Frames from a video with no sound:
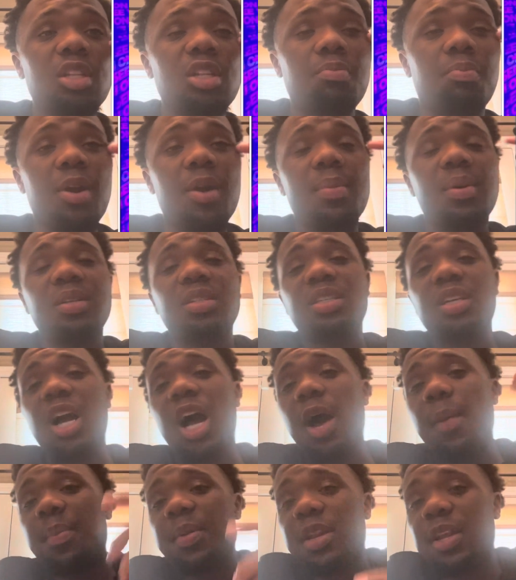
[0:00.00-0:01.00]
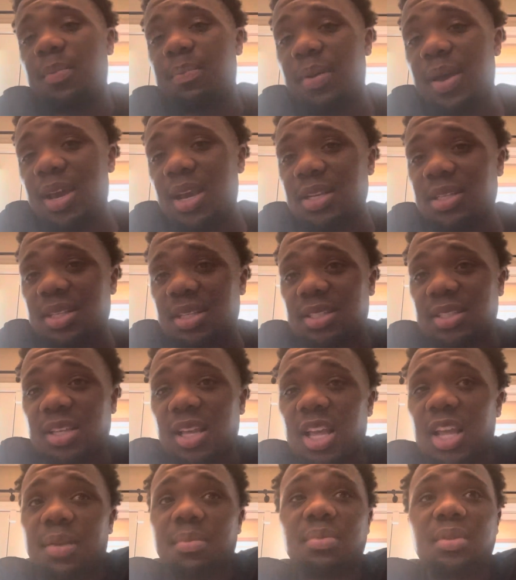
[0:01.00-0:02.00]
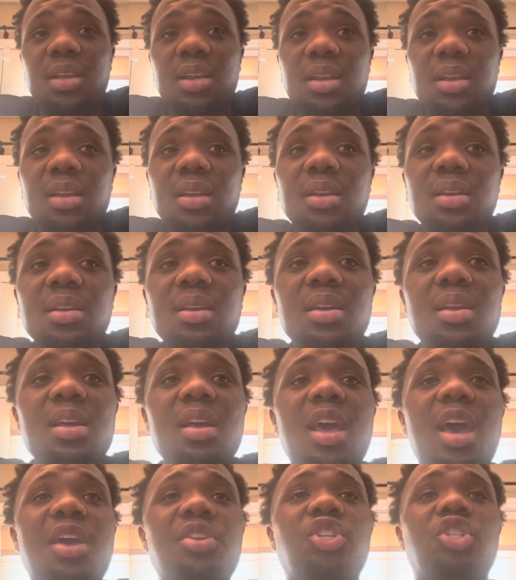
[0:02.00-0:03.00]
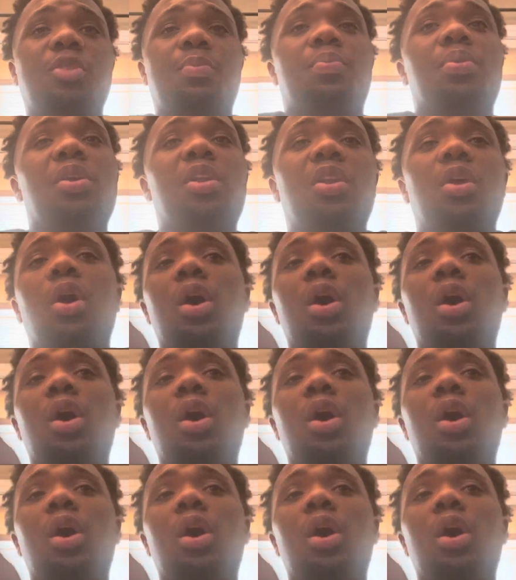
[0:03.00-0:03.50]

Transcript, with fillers: pretty much copied and pasted the same thing and just put it